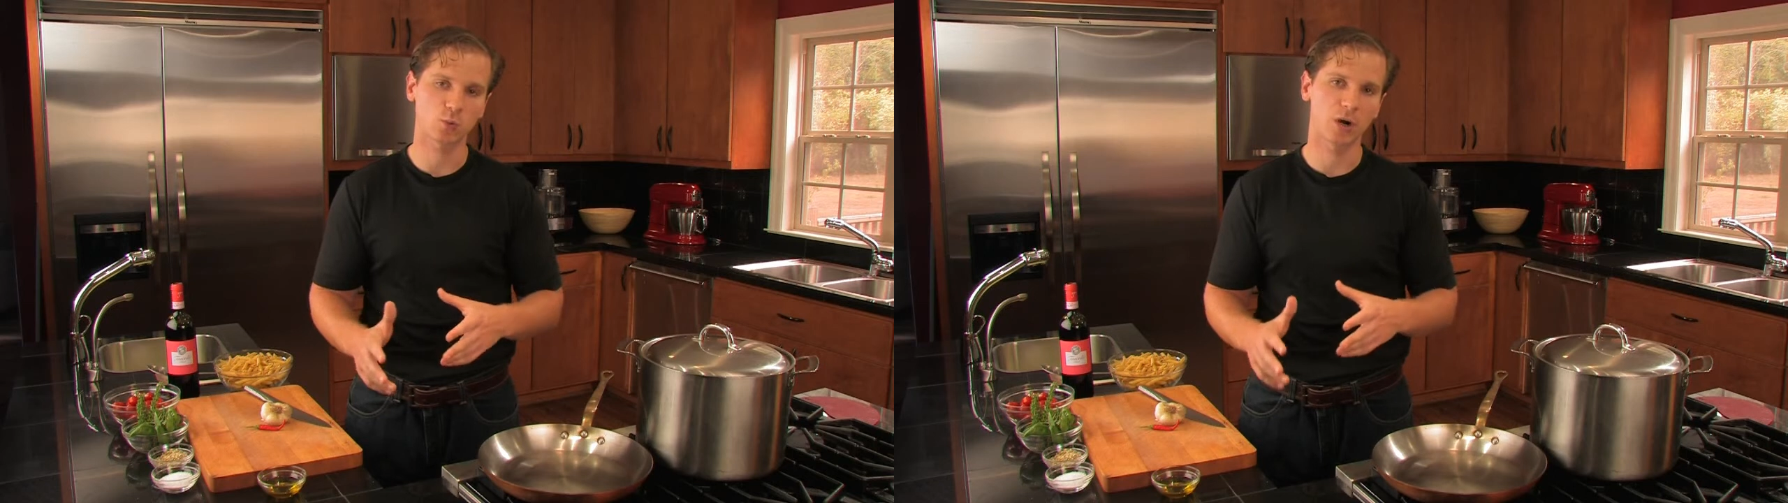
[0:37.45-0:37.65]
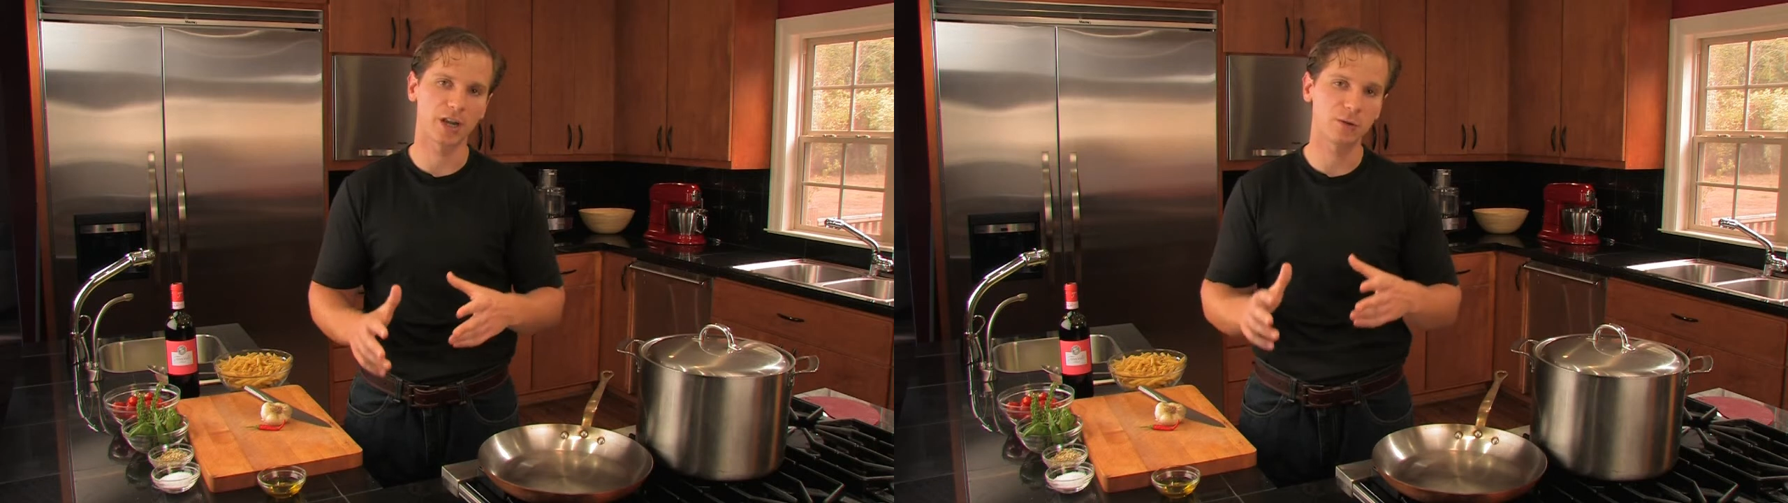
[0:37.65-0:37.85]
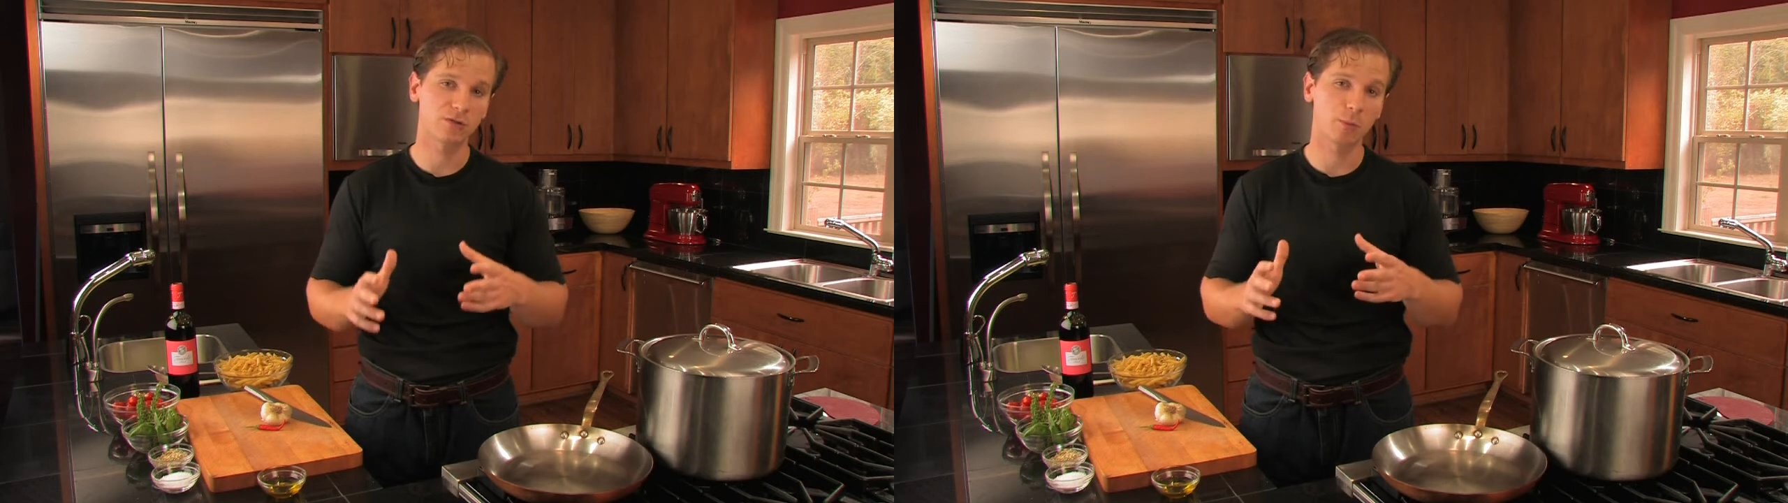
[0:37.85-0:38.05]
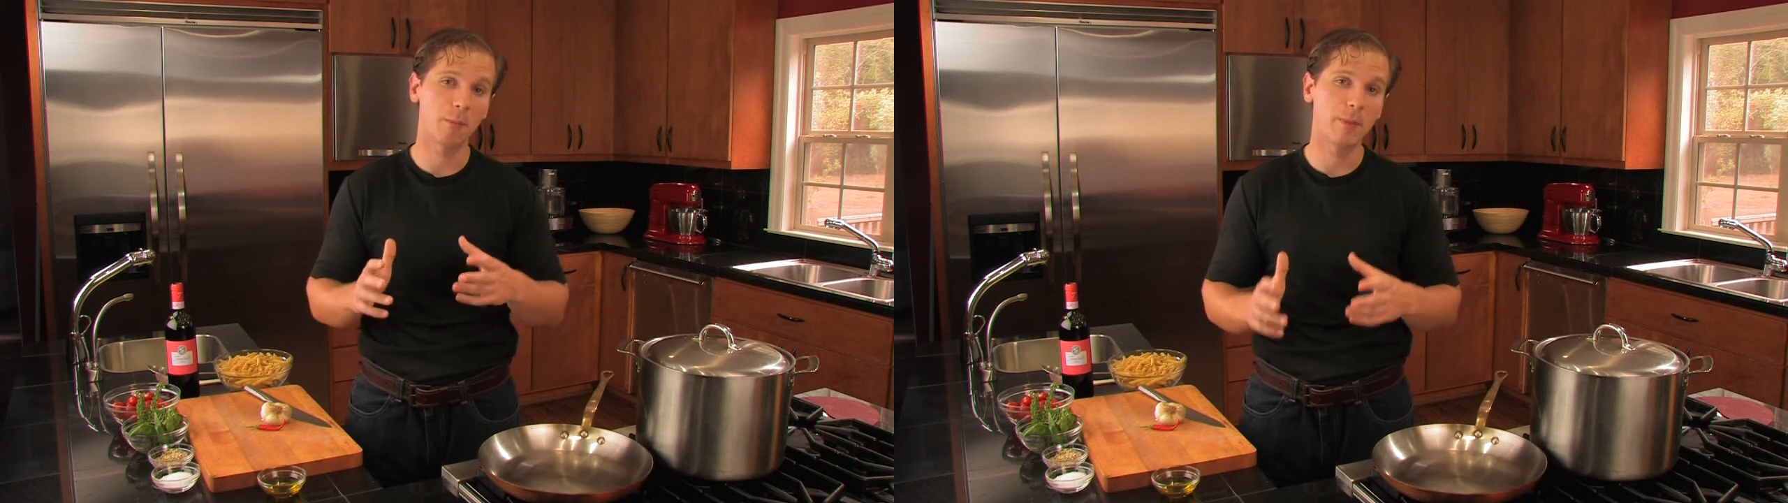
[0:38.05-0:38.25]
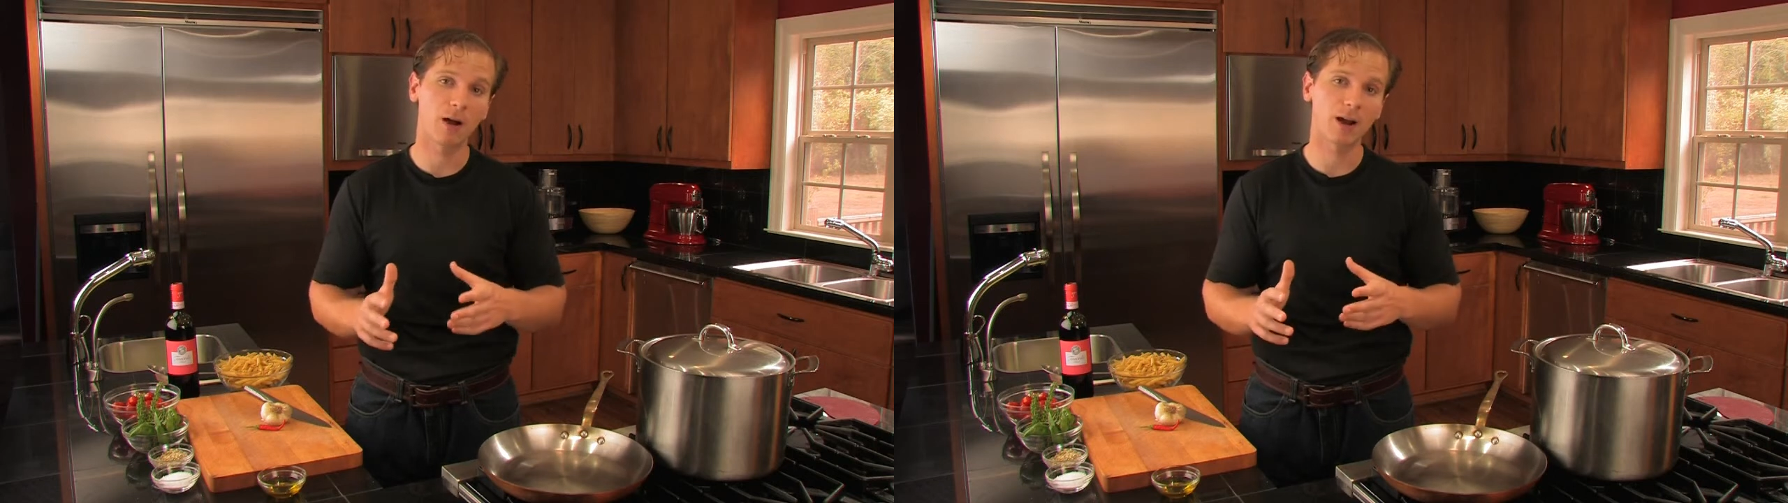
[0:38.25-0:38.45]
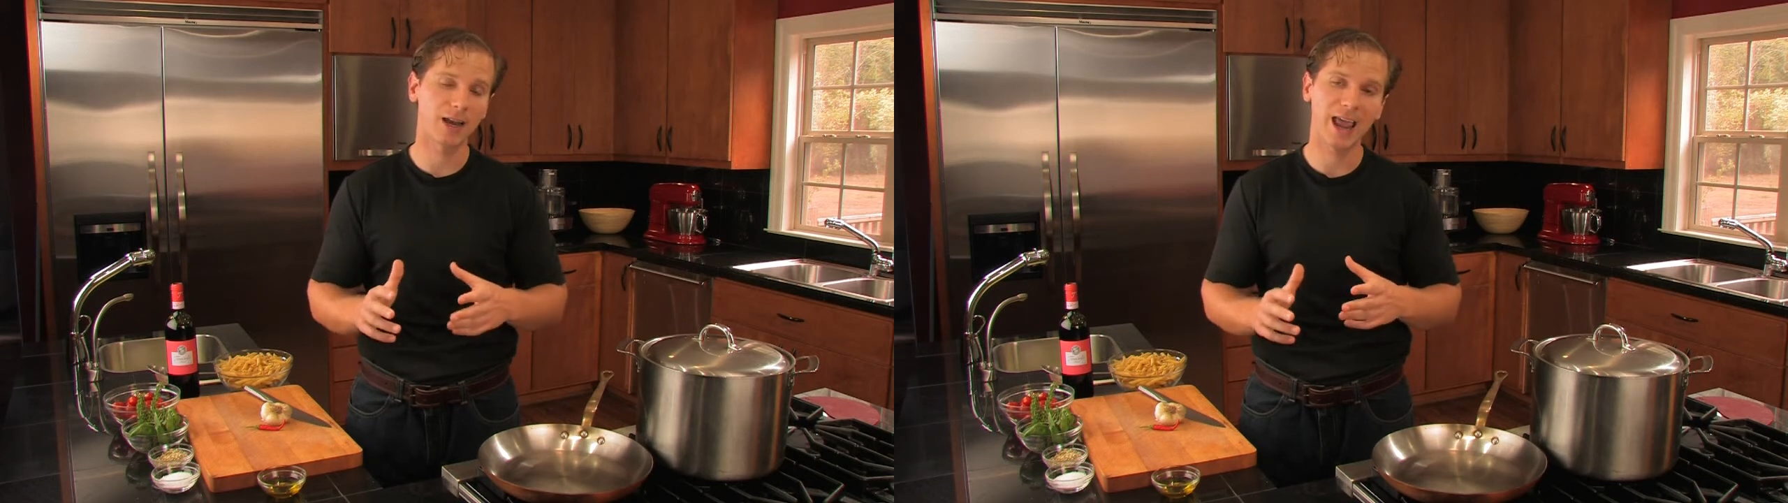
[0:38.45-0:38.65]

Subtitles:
We're going to use some American